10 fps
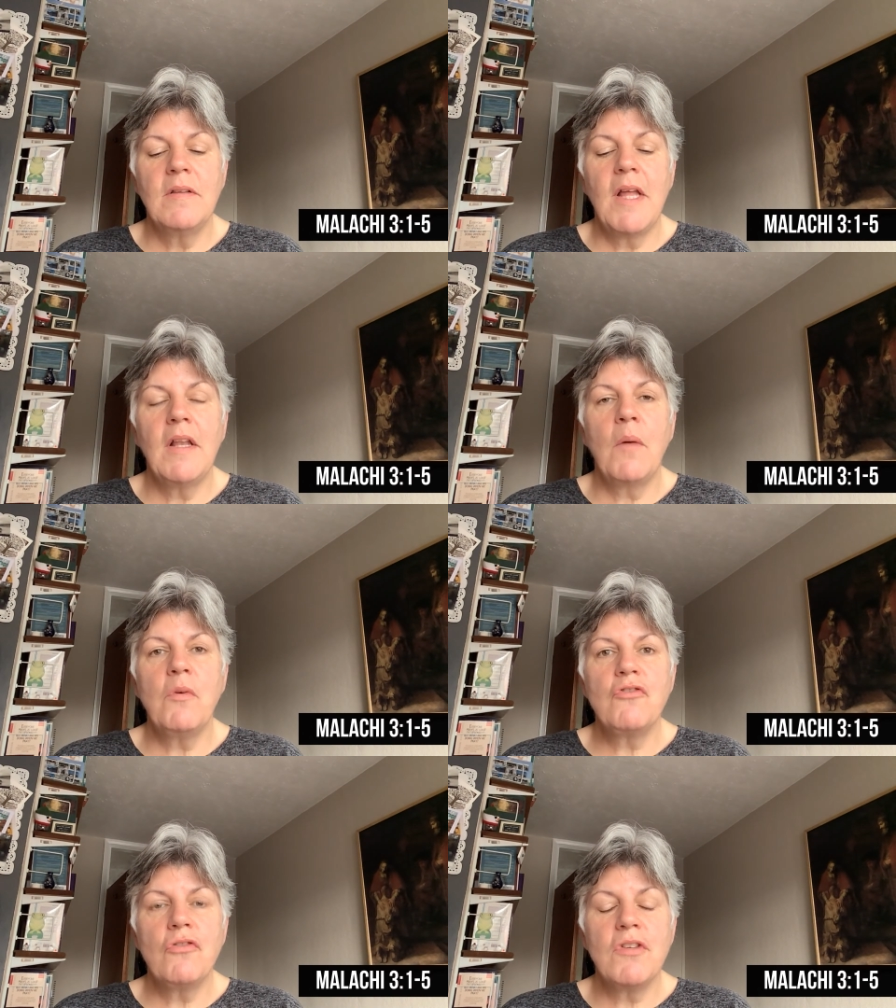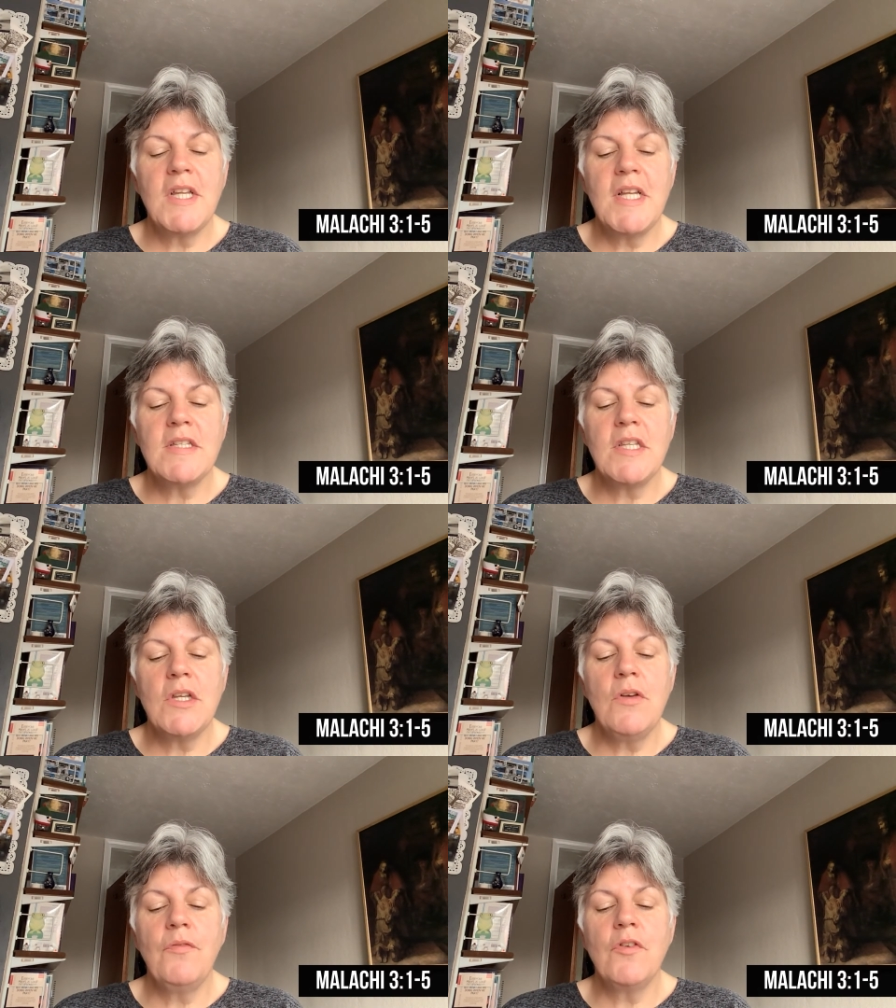Then I will draw near to
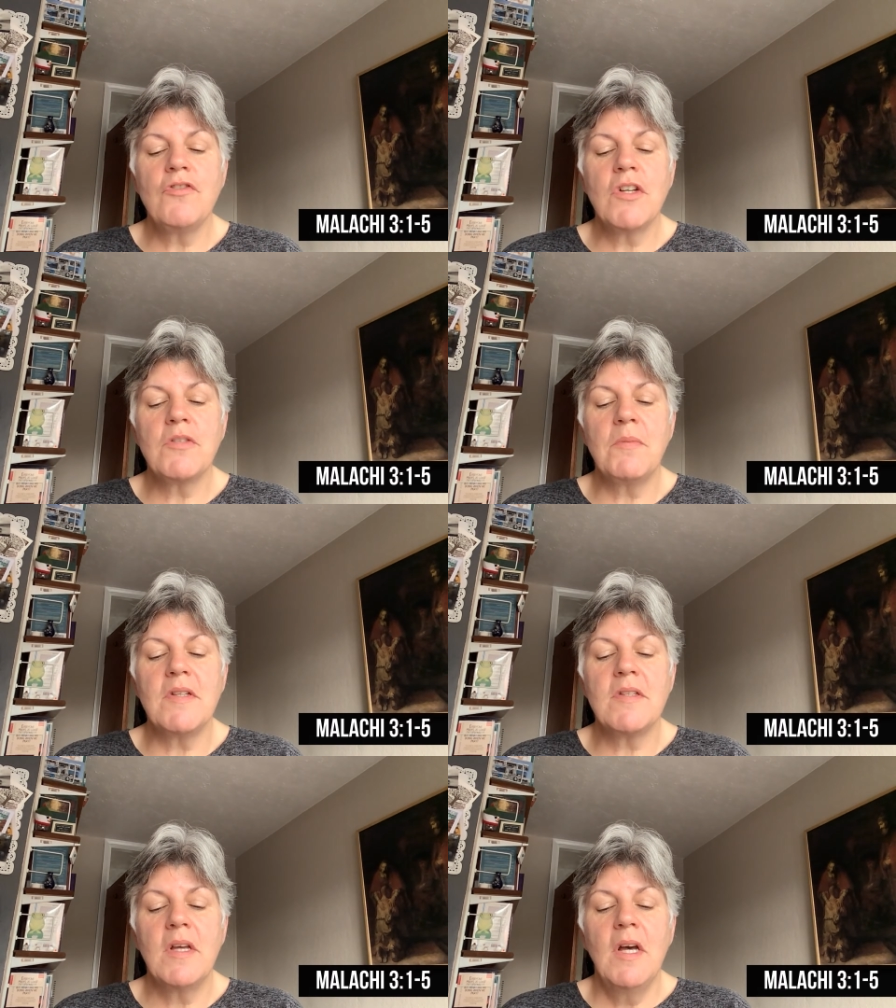you for judgment.